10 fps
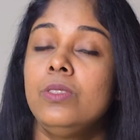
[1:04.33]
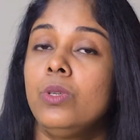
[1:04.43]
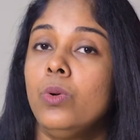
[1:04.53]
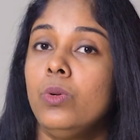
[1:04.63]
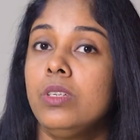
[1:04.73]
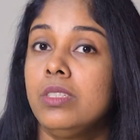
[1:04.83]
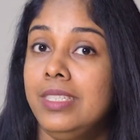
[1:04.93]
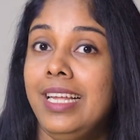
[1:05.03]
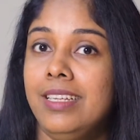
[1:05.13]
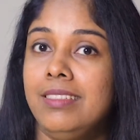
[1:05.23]
So
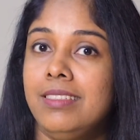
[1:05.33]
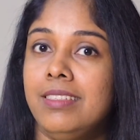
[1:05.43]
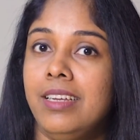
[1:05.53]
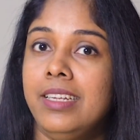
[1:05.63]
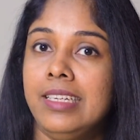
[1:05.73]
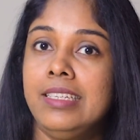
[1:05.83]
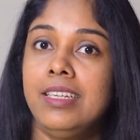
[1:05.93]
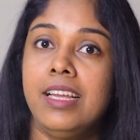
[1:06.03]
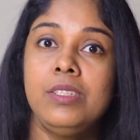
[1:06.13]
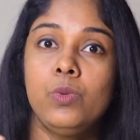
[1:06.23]
jealous. It
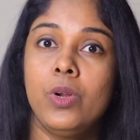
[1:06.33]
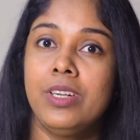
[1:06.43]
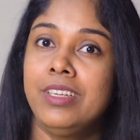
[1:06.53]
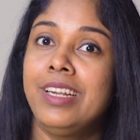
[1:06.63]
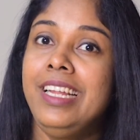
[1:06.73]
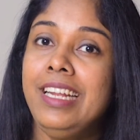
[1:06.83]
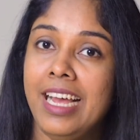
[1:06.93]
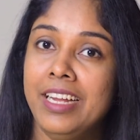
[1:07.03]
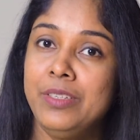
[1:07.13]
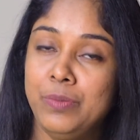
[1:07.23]
indicates what
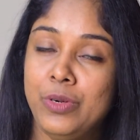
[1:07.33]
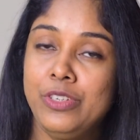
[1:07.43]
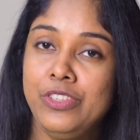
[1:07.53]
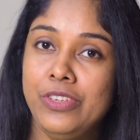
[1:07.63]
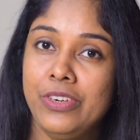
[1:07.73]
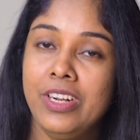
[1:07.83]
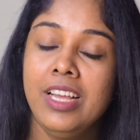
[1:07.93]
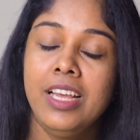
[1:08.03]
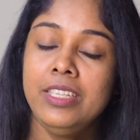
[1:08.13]
green-eyed monster.